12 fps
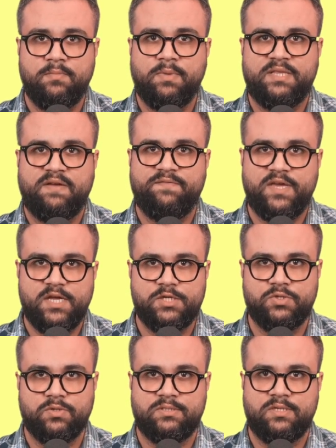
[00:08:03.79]
but have
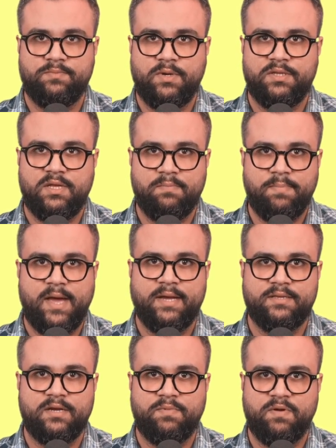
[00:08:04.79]
issues that might
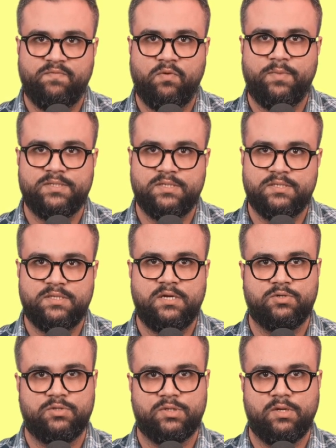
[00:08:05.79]
impact their performance in
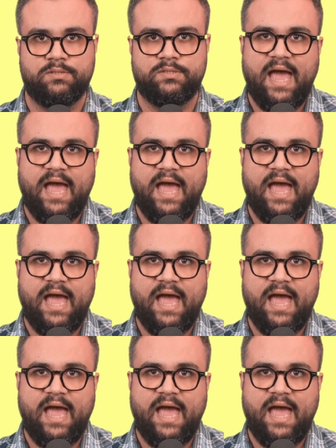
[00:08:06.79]
search results.